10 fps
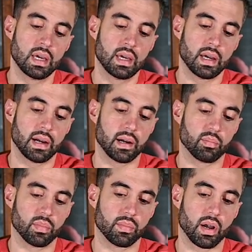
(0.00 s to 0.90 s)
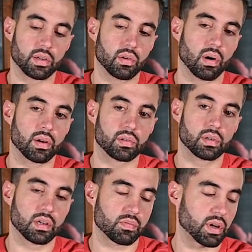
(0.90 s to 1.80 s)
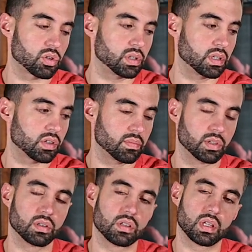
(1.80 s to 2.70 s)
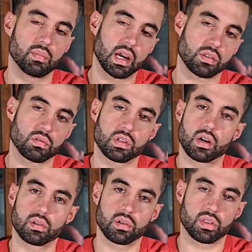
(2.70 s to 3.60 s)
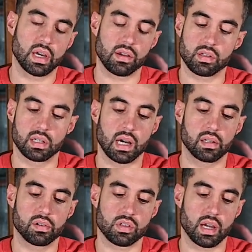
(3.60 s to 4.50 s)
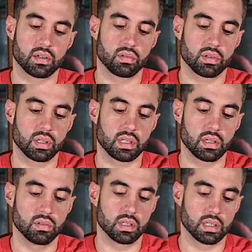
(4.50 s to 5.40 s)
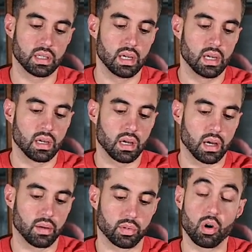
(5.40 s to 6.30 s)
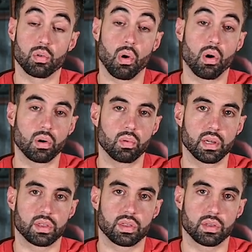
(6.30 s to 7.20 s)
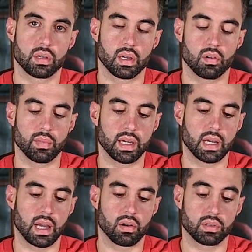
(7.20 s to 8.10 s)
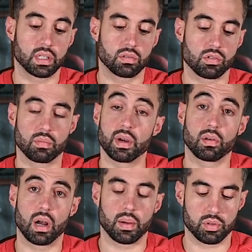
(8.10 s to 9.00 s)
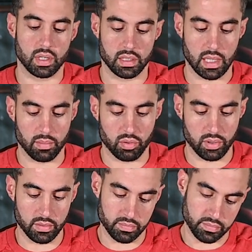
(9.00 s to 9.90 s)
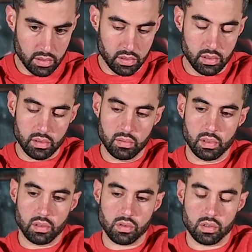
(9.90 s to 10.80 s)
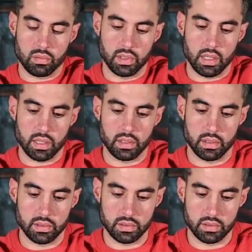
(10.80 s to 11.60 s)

Under especially some good Seamasters under $1,000. I don't think that you can go wrong with an Omega. I don't think there's a better option at that point. What else do we got here?